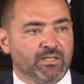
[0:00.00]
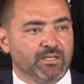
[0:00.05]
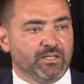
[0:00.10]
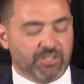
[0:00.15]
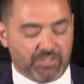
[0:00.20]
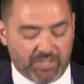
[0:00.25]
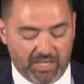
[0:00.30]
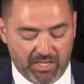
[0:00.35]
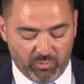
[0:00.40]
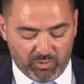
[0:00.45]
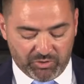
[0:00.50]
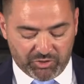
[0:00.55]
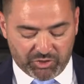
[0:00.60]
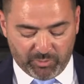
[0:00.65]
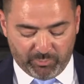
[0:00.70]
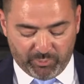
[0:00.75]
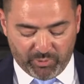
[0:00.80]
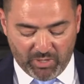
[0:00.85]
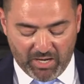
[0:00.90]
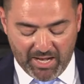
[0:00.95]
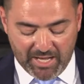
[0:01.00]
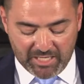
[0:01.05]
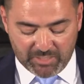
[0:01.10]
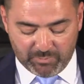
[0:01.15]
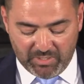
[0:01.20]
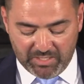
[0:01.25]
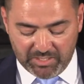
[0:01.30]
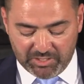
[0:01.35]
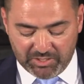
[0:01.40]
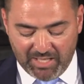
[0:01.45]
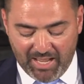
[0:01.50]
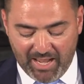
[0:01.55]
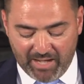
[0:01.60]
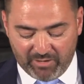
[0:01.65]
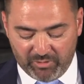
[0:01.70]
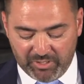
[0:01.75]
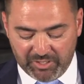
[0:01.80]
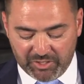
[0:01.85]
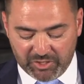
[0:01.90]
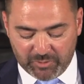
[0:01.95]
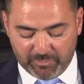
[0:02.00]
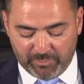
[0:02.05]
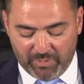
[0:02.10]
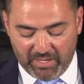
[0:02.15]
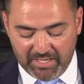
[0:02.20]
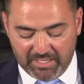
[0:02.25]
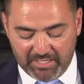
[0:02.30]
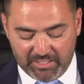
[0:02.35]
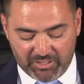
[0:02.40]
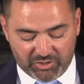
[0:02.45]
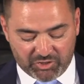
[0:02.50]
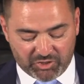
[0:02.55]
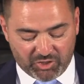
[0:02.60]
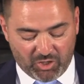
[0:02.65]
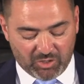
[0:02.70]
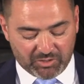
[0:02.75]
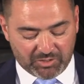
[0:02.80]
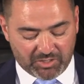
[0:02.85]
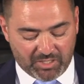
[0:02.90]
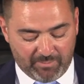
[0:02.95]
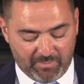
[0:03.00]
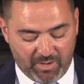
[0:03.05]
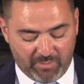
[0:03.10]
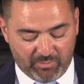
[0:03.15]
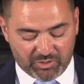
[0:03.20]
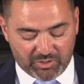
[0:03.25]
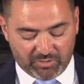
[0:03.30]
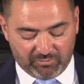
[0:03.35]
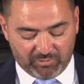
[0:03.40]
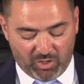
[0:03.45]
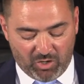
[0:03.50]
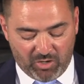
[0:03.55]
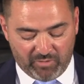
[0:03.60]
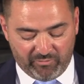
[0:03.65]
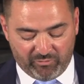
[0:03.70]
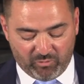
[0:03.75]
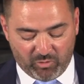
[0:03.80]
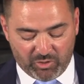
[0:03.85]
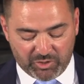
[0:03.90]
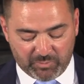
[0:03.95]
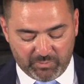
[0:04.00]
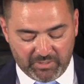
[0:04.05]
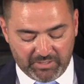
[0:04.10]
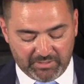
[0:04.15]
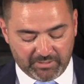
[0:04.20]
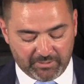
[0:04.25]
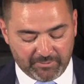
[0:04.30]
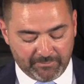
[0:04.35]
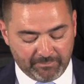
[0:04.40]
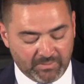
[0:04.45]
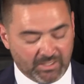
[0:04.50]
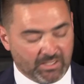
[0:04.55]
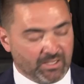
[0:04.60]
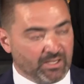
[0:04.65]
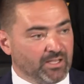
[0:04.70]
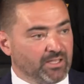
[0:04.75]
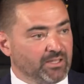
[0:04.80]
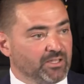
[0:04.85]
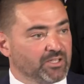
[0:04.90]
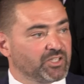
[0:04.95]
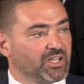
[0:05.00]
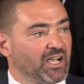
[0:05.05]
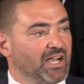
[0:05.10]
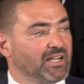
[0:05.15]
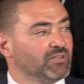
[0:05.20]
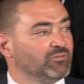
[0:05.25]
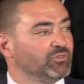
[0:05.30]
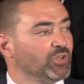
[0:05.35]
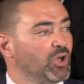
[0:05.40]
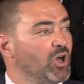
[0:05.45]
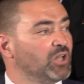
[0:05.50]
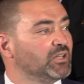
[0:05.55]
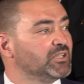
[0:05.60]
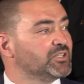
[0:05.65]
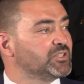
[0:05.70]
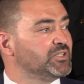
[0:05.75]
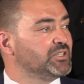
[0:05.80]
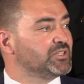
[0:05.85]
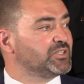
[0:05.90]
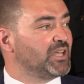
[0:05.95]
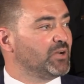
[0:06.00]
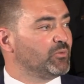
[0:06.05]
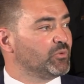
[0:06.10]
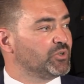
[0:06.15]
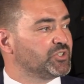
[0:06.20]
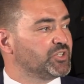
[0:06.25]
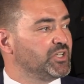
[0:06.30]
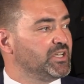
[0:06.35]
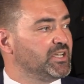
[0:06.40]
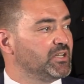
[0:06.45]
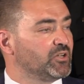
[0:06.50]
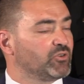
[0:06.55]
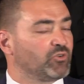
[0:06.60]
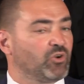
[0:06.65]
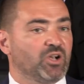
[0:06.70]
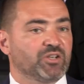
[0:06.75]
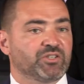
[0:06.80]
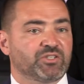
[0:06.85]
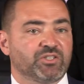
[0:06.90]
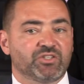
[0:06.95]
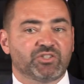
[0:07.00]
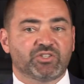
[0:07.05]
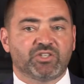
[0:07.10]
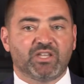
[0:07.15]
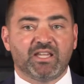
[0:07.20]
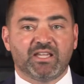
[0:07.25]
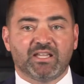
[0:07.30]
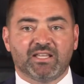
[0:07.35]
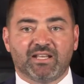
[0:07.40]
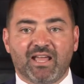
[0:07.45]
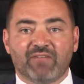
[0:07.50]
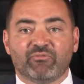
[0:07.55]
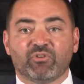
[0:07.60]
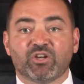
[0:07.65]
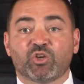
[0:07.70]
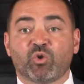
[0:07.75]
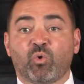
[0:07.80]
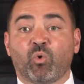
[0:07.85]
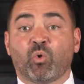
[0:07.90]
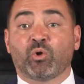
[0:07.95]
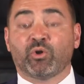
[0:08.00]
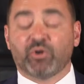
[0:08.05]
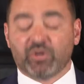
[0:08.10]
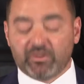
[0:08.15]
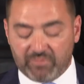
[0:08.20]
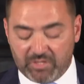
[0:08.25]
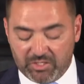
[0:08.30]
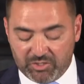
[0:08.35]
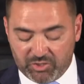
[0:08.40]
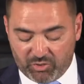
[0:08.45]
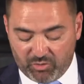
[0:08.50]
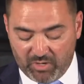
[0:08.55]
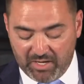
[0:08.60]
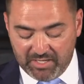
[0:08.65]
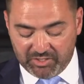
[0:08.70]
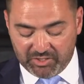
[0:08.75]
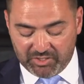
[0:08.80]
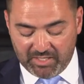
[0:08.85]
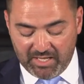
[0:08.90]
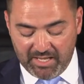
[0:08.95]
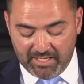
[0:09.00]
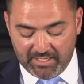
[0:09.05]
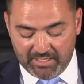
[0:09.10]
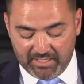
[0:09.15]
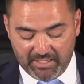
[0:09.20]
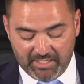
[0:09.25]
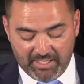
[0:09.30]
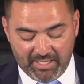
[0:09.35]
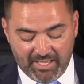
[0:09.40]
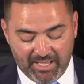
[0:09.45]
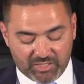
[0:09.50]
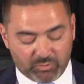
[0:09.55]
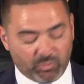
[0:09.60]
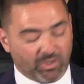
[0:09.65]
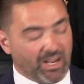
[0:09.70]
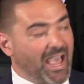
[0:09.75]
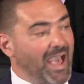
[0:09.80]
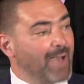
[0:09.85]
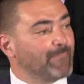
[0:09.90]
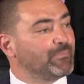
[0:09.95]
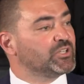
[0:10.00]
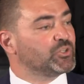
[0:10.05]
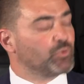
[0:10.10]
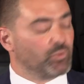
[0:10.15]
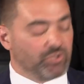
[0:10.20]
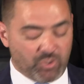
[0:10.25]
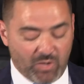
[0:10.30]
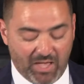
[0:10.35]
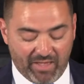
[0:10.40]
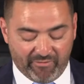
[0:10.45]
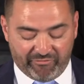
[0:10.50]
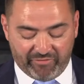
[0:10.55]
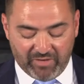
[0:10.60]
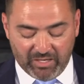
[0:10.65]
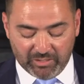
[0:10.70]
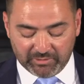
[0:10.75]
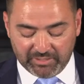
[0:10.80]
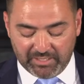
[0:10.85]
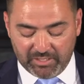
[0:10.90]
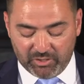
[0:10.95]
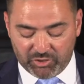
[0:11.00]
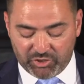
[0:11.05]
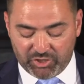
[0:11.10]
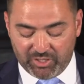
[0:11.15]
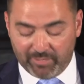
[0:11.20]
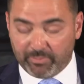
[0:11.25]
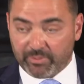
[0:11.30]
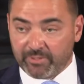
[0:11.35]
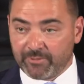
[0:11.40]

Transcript: Is anyone surprised by the staggering spike in assaults on members of law enforcement? This kind of lawlessness that we're seeing across this state, in every corner of this great state, it's what happens when you have failed leadership.